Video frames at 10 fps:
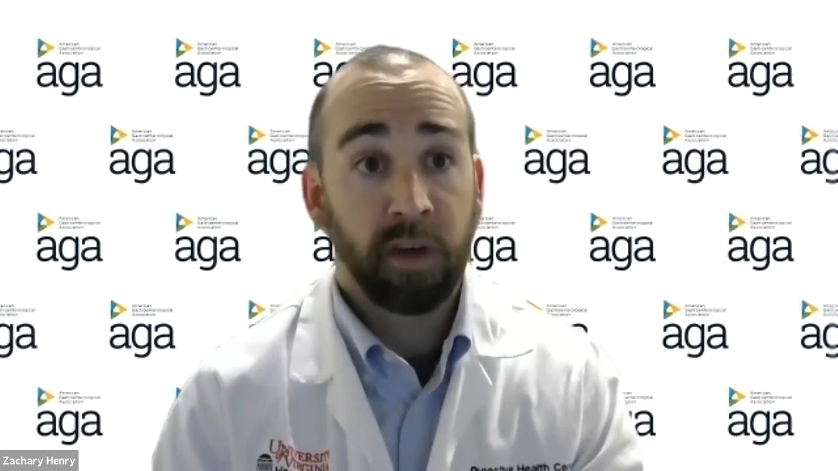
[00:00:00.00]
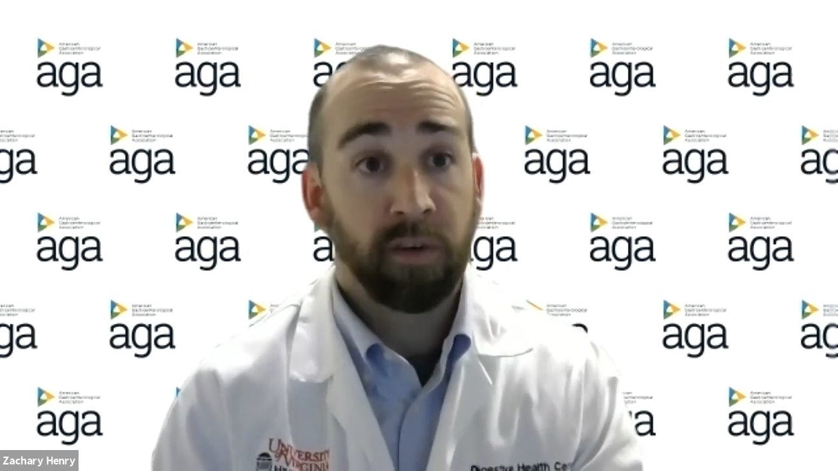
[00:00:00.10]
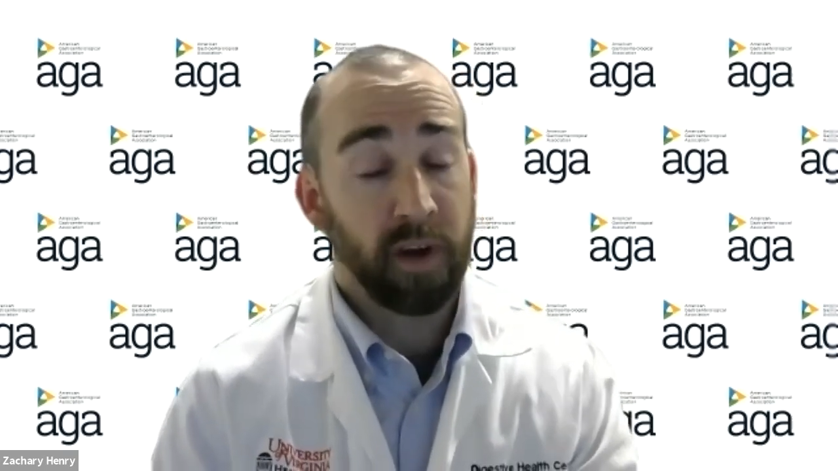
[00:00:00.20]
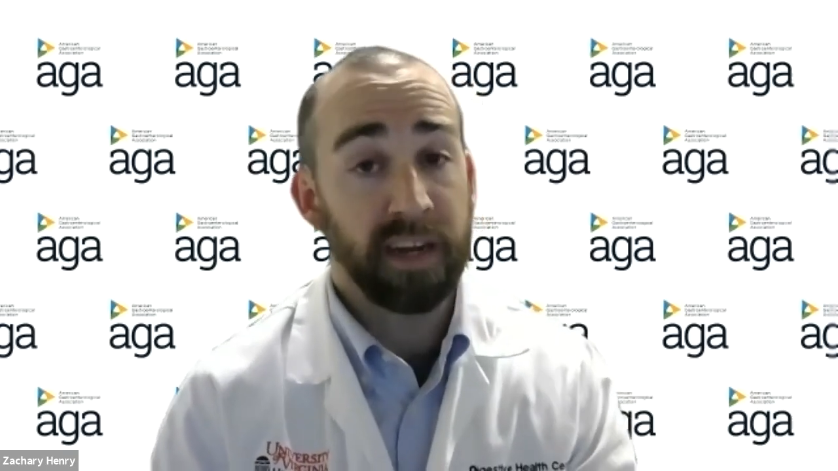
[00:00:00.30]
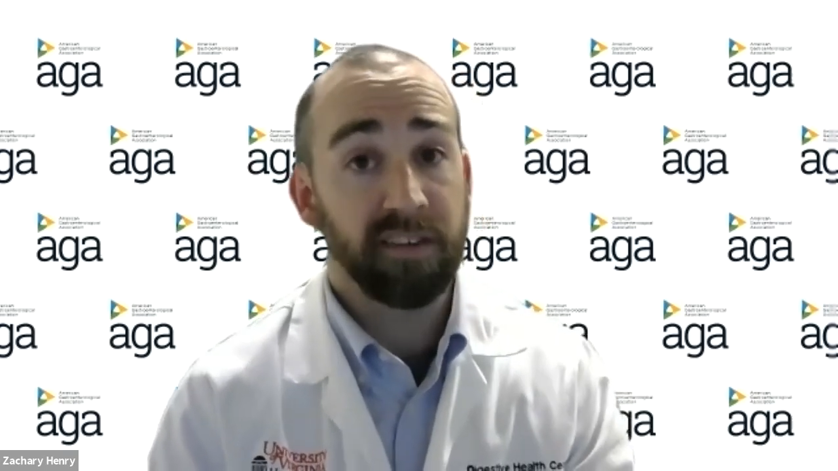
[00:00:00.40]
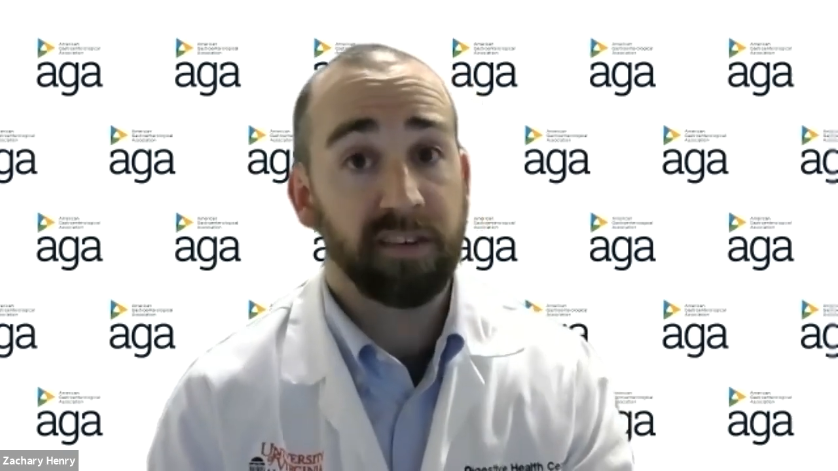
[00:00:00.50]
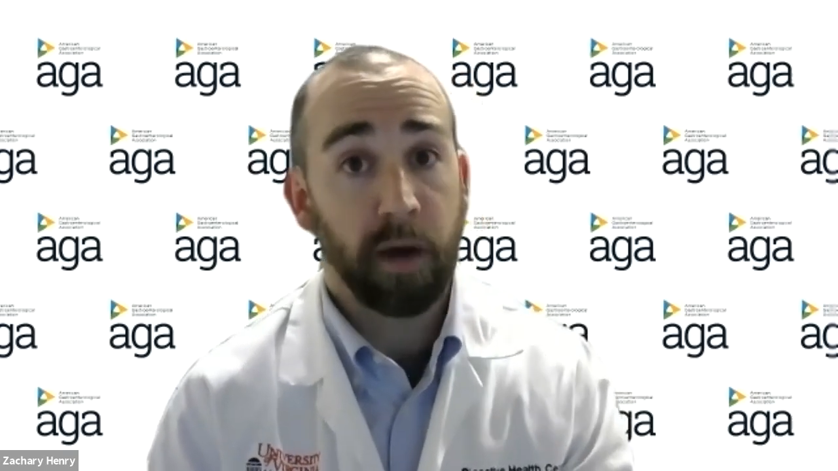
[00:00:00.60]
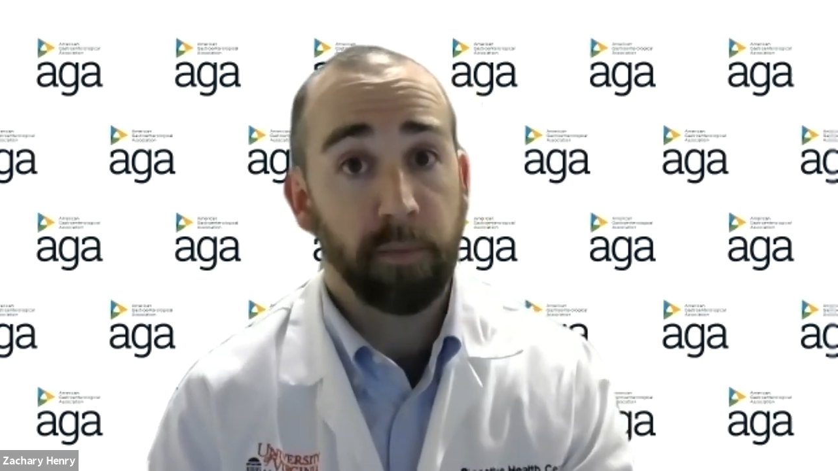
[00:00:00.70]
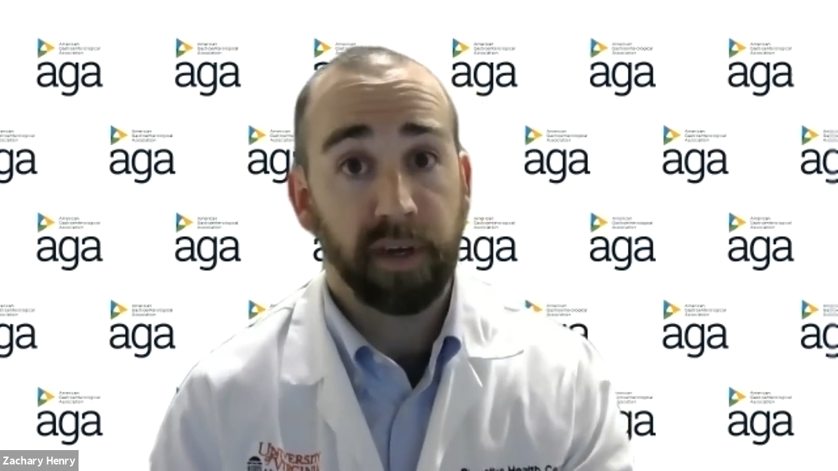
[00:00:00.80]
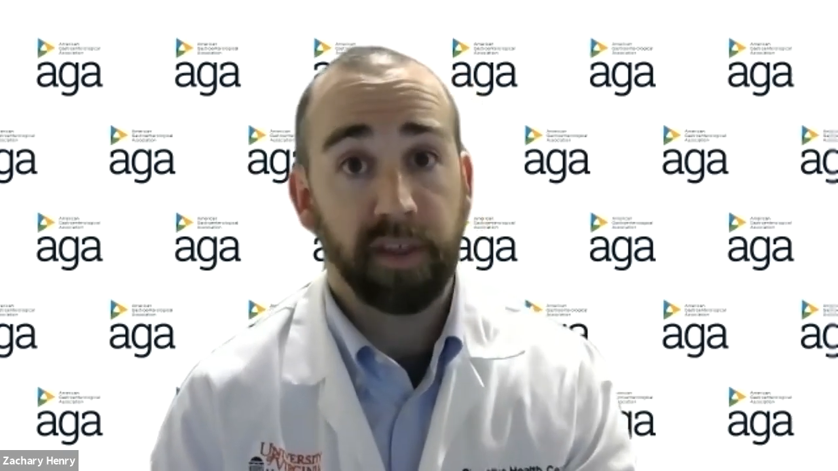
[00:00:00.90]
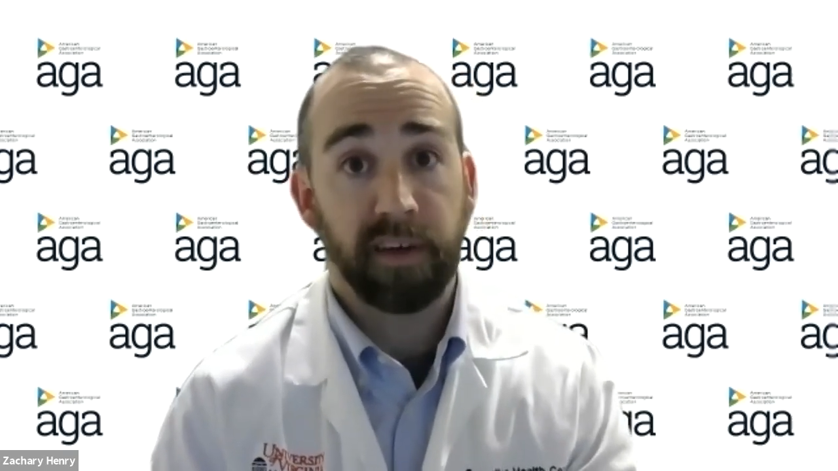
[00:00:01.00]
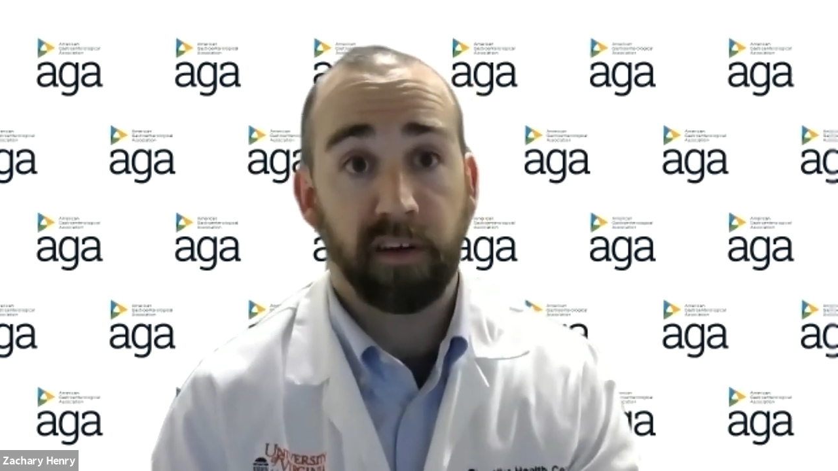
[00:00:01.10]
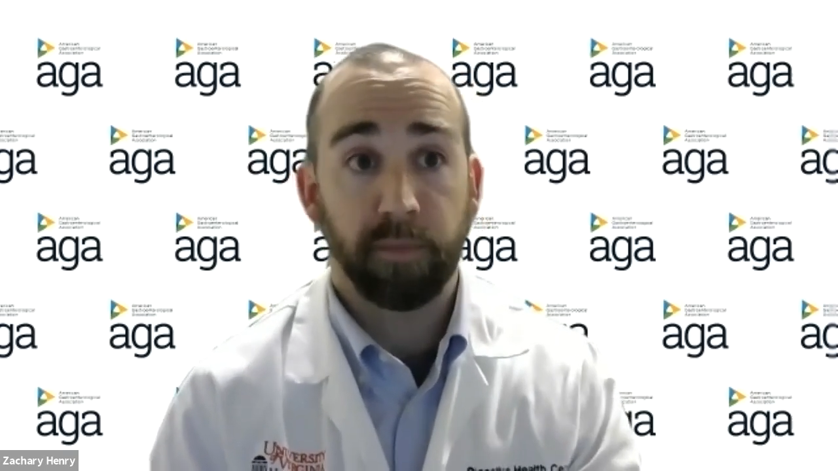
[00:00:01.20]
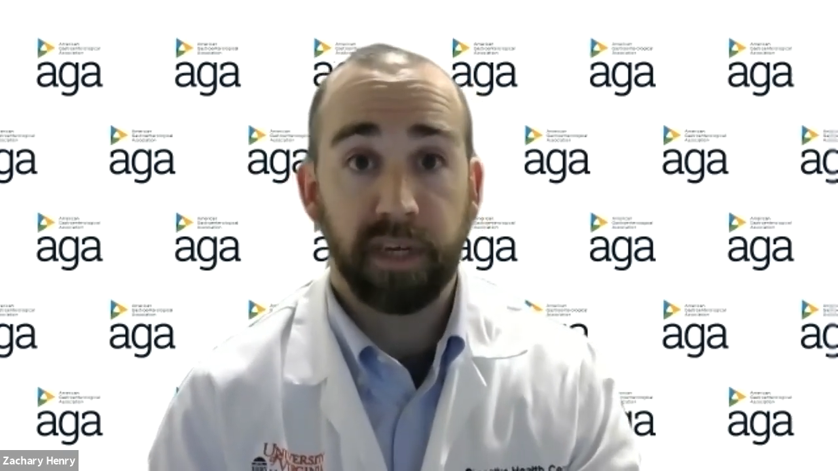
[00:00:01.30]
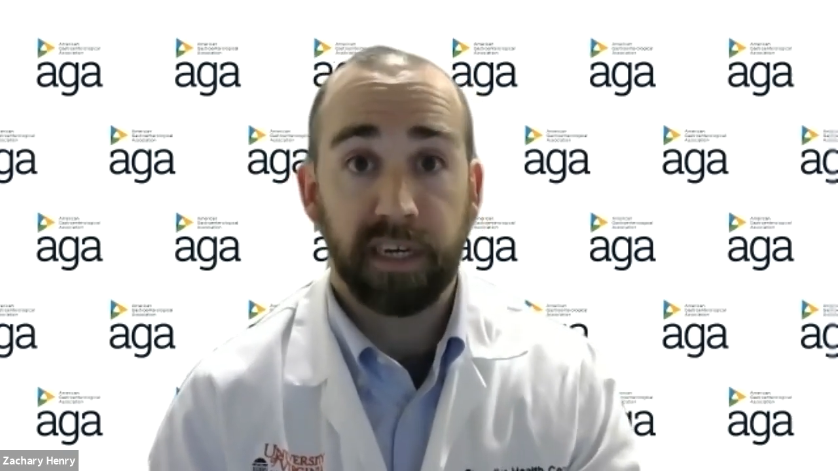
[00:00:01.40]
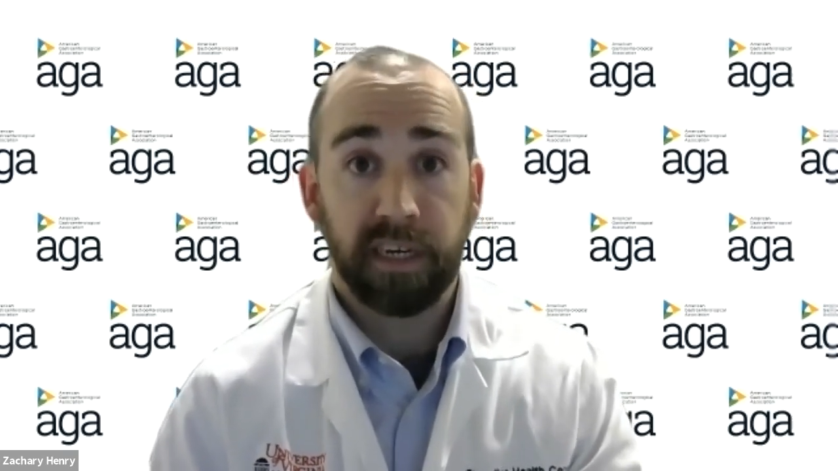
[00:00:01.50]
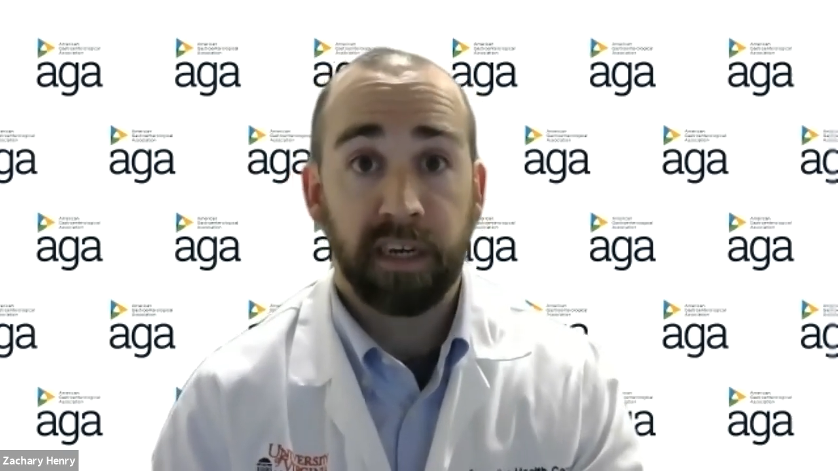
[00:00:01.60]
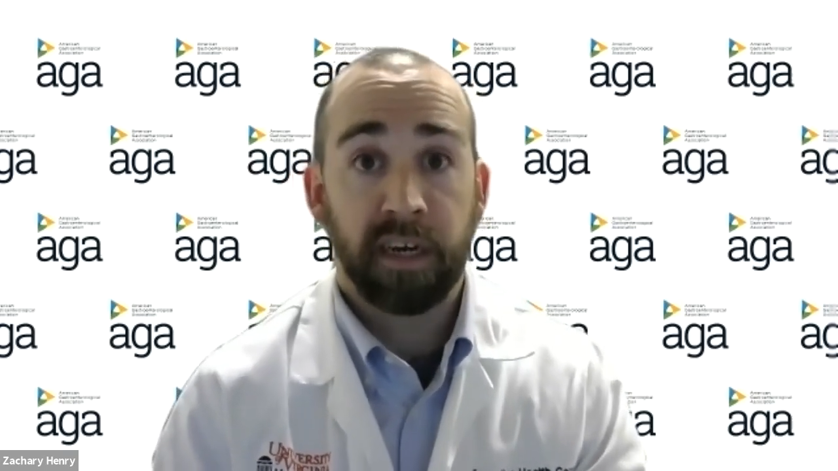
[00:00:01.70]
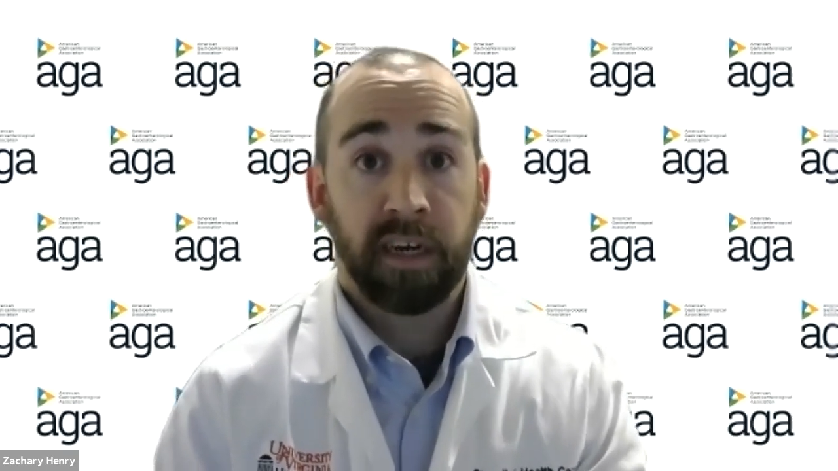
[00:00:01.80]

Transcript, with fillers: For endoscopic therapy,